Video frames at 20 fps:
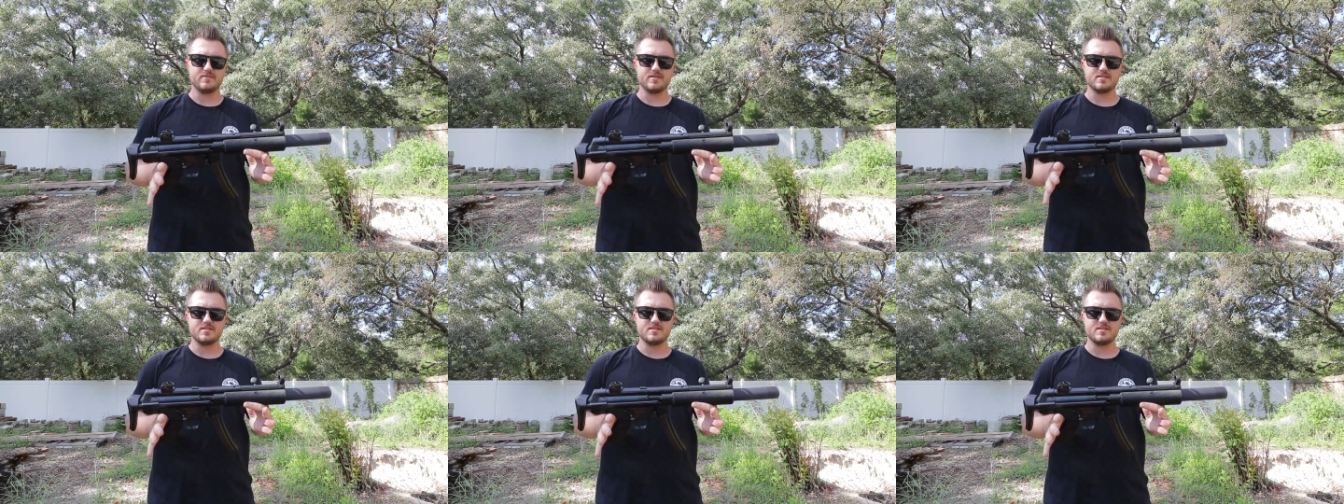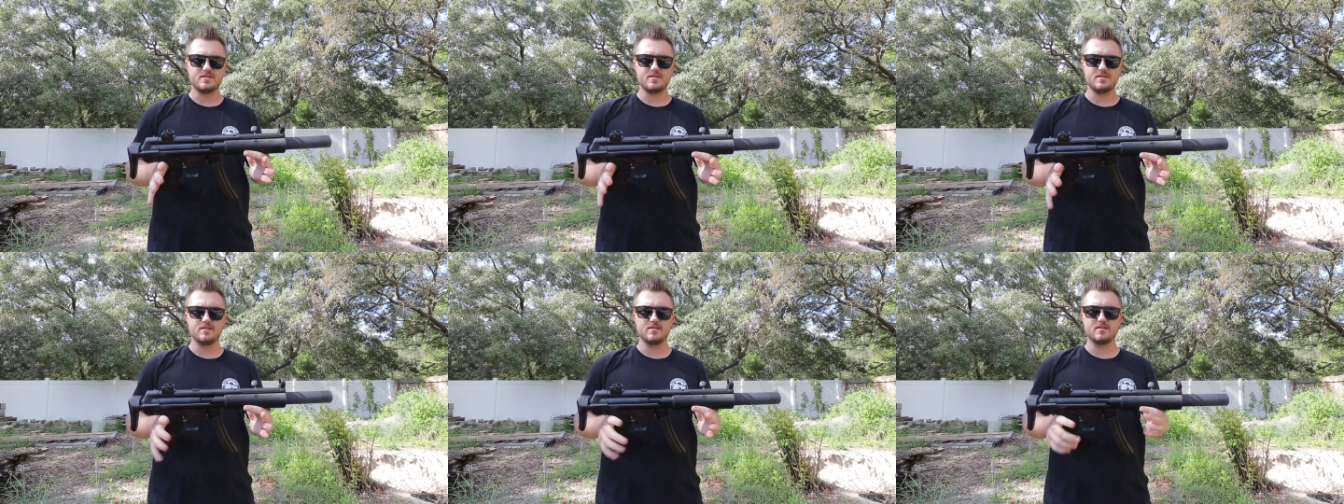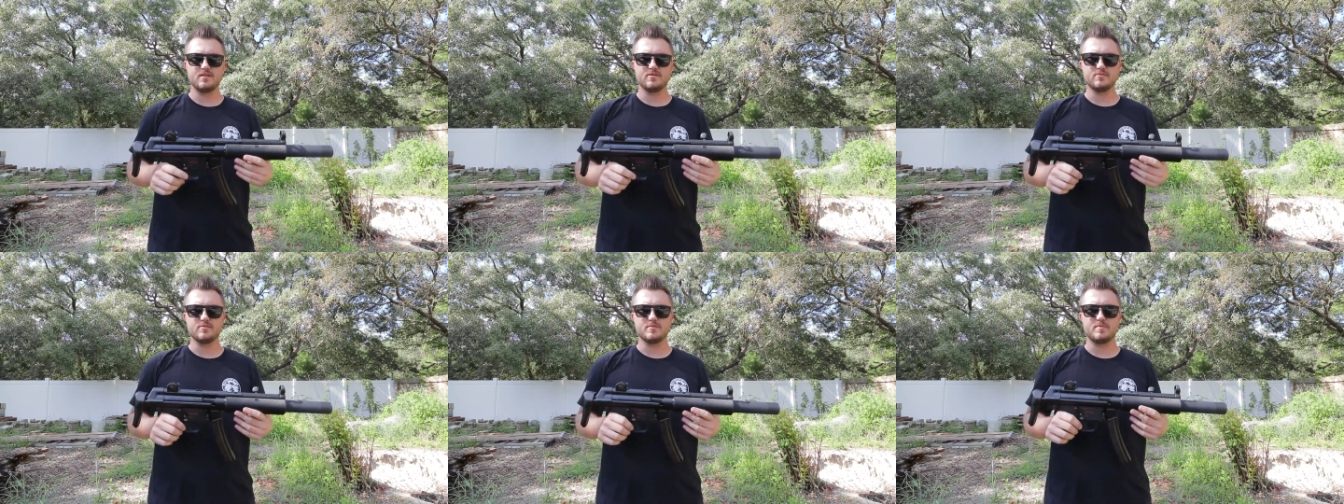SD
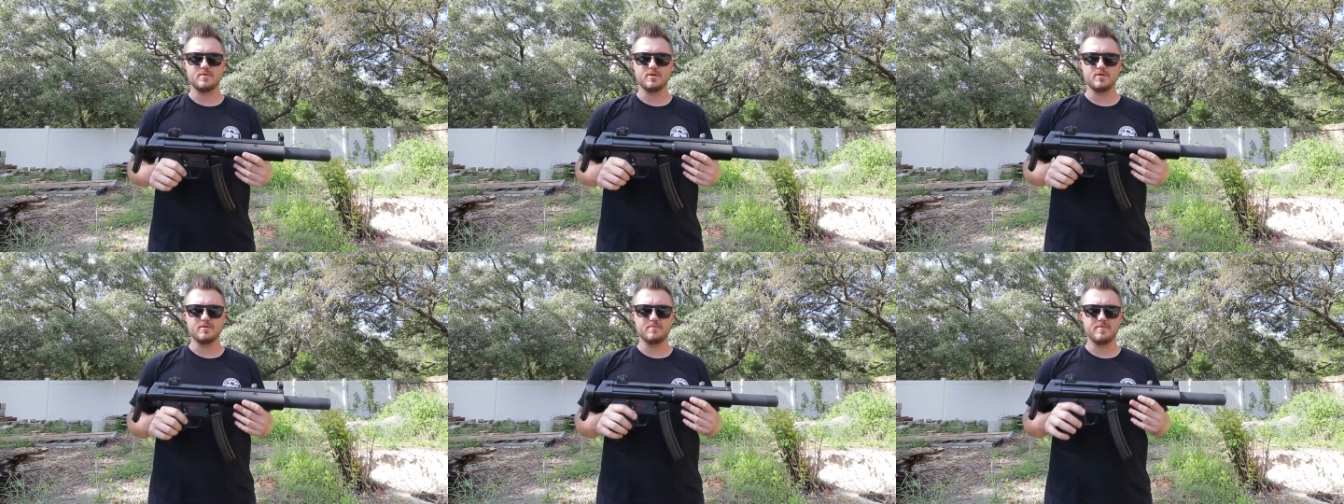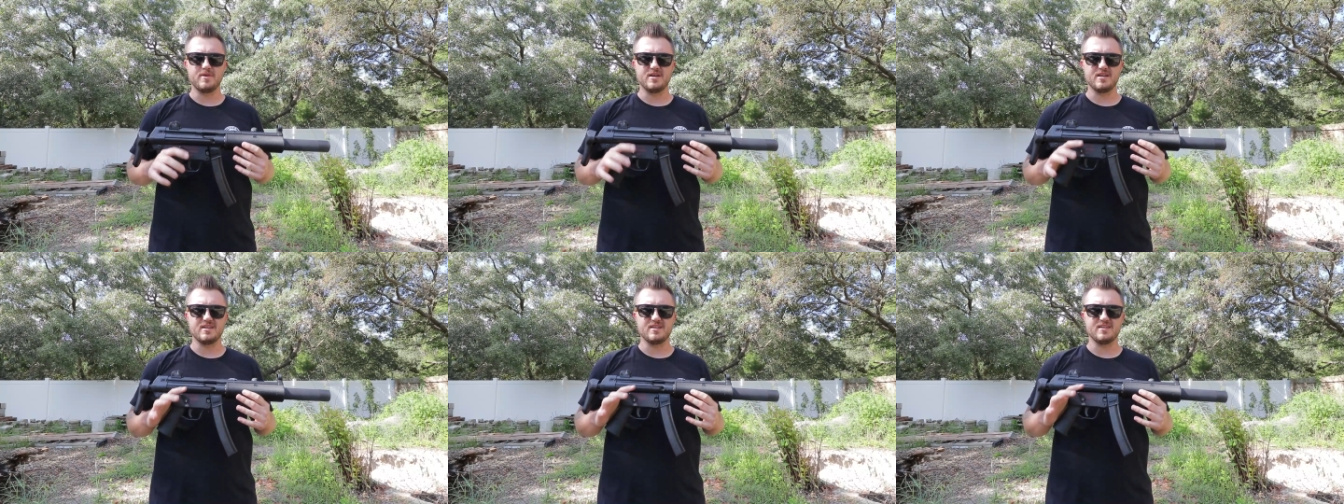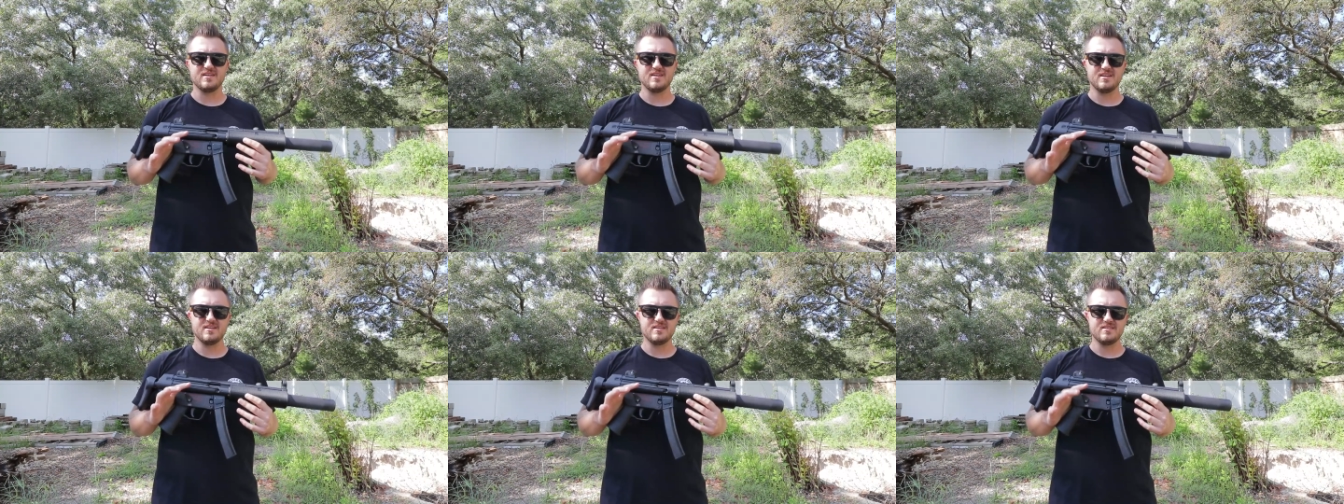that was built
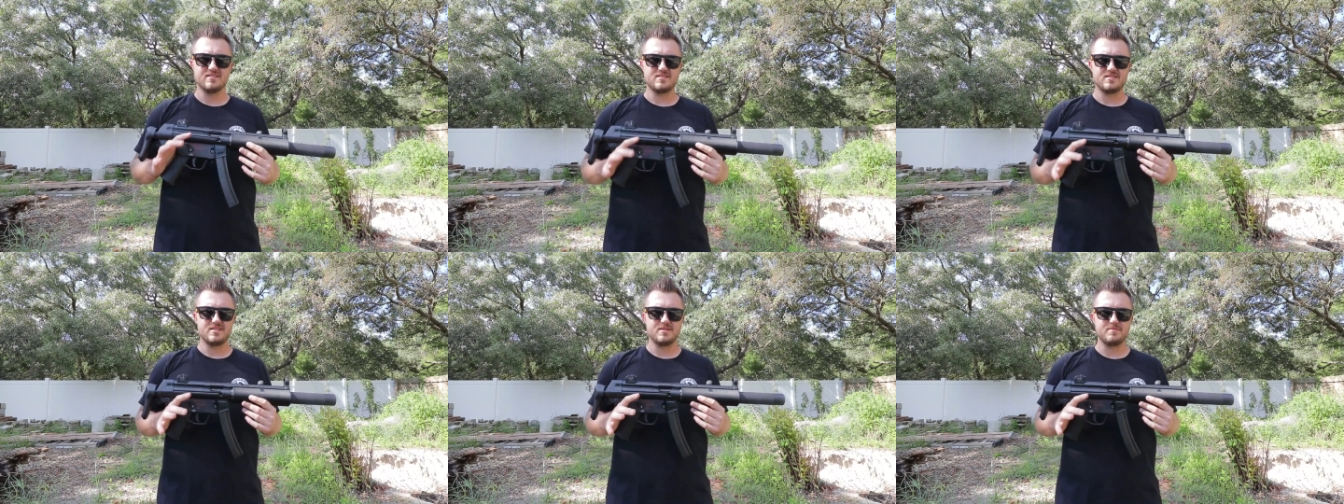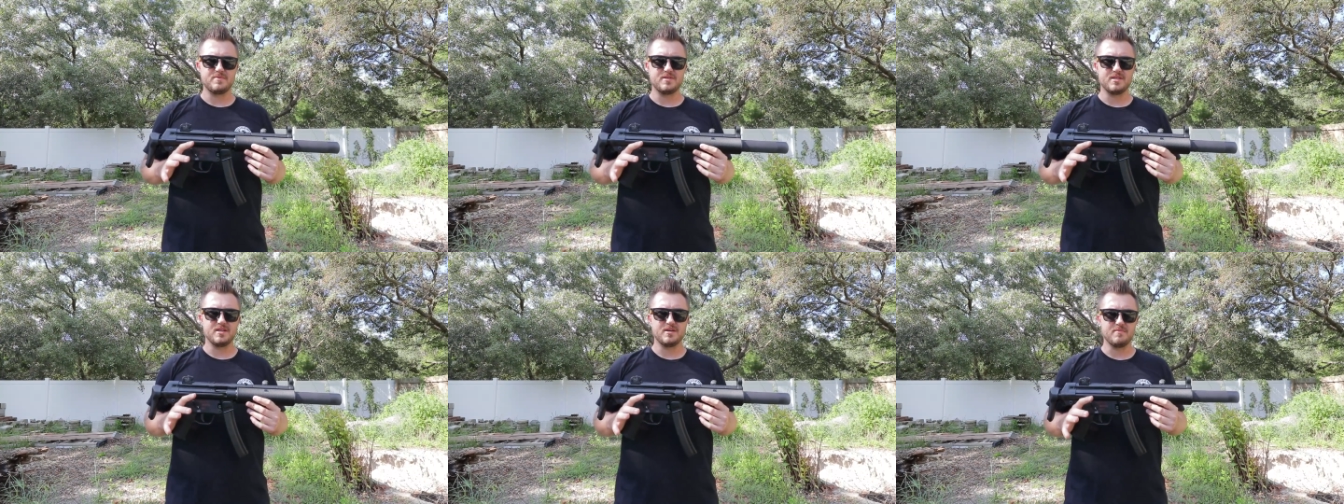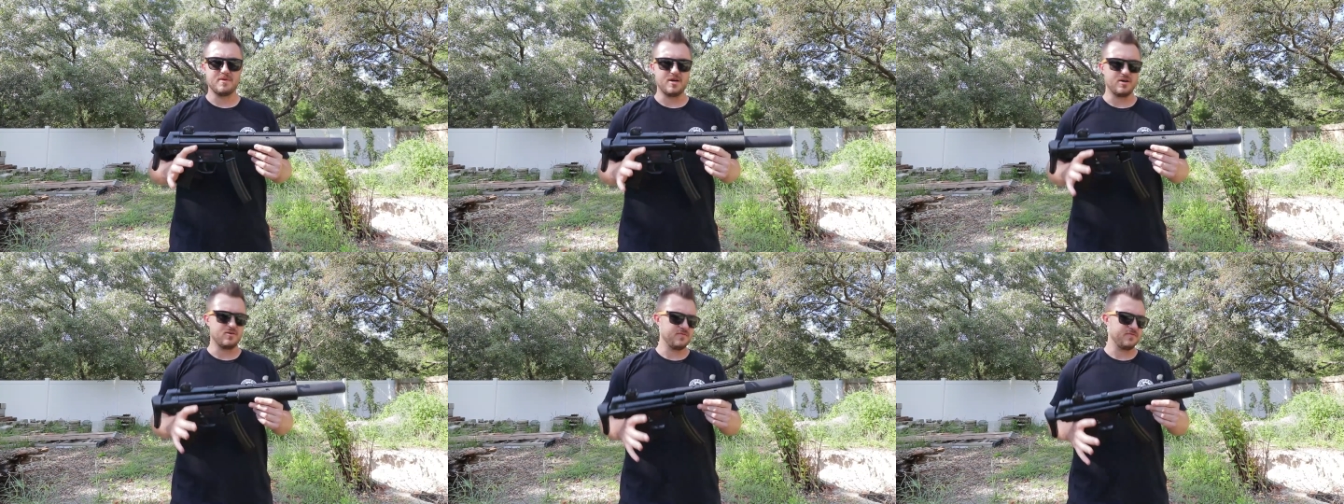by
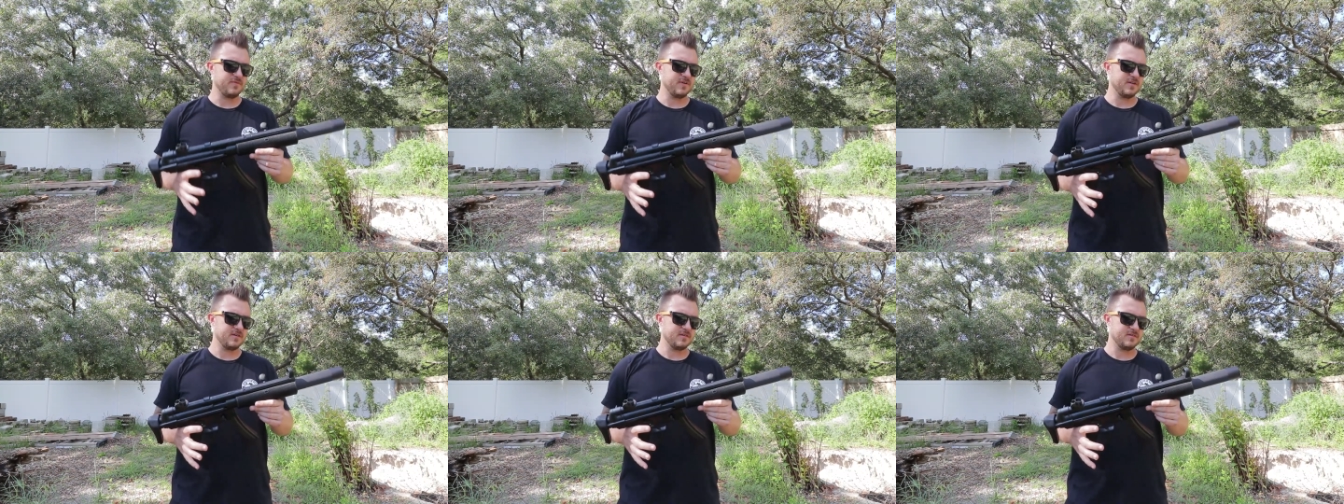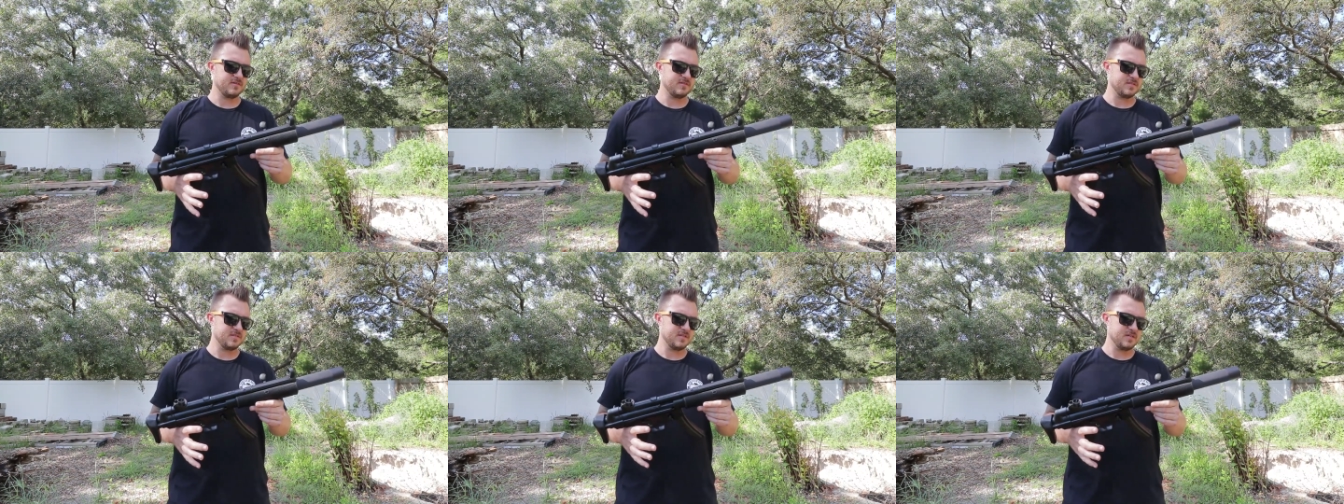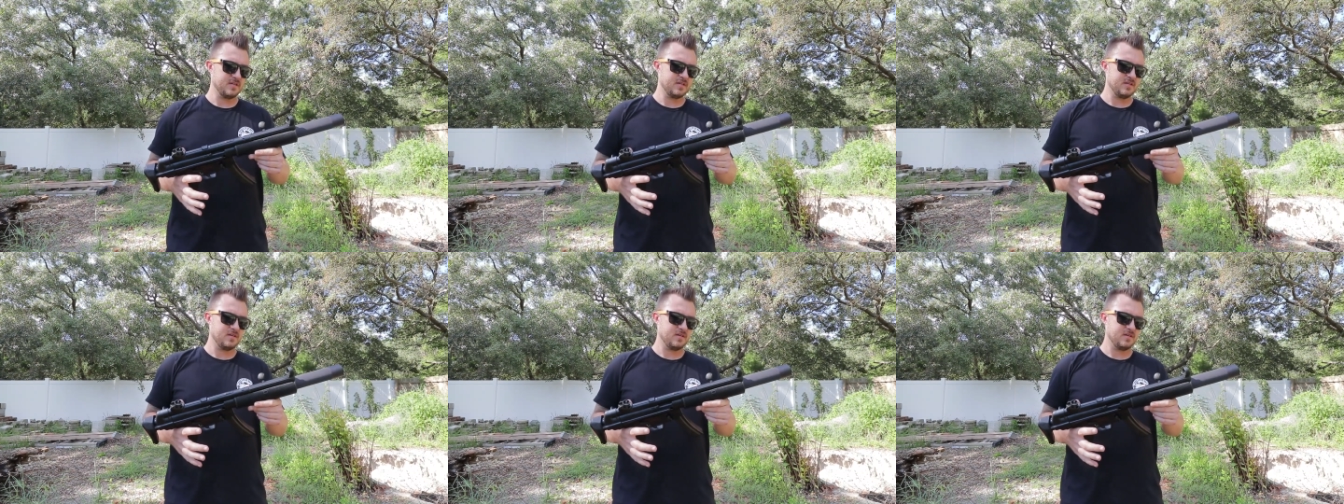TPM Outfitters.